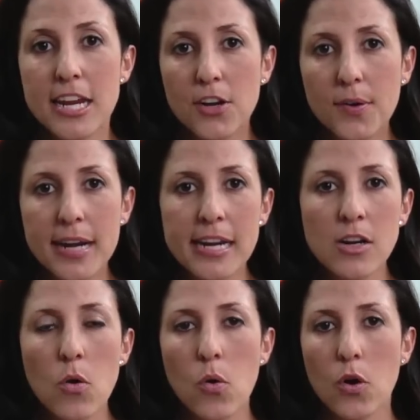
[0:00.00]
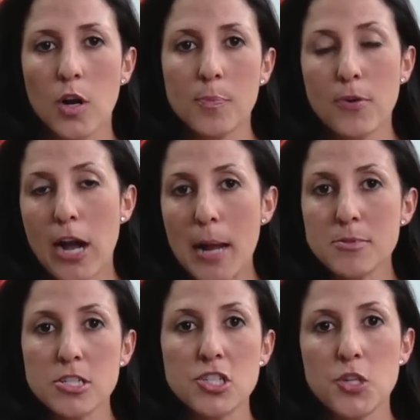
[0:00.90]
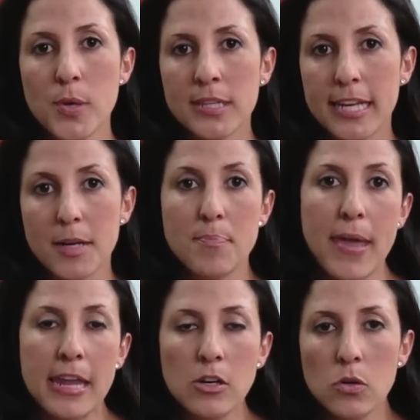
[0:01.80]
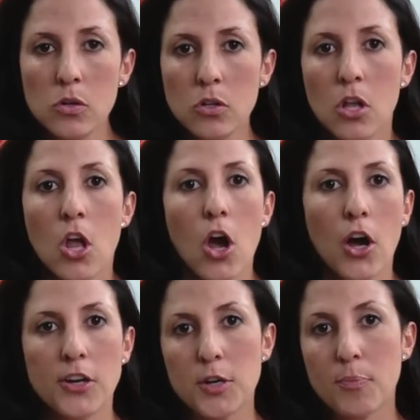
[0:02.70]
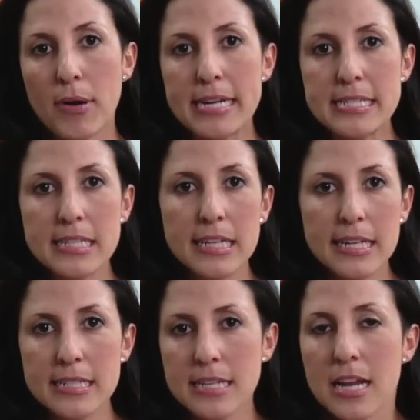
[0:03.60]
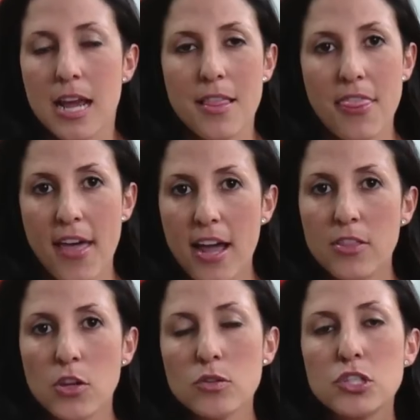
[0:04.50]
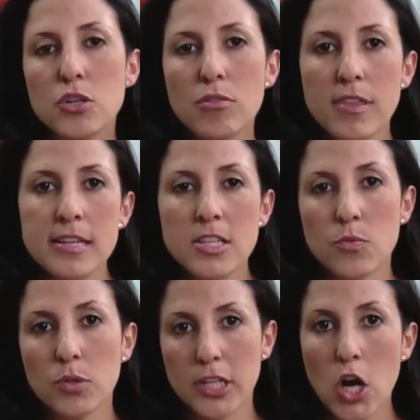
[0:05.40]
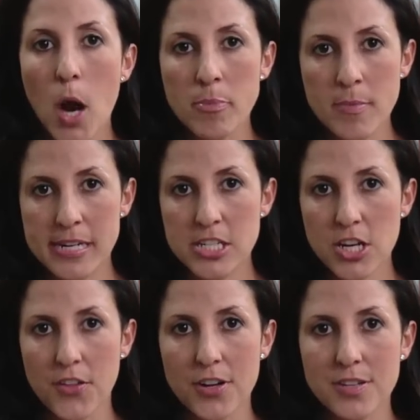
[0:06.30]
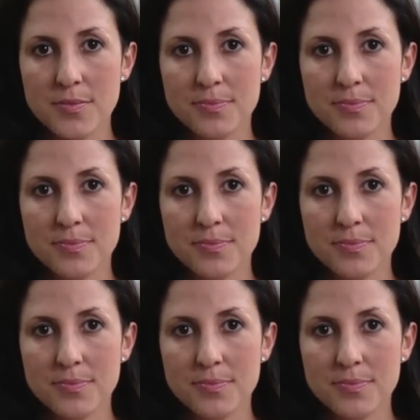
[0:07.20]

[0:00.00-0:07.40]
earring or perhaps just doing like a bangle on your bracelet. That Those two things could really complement each other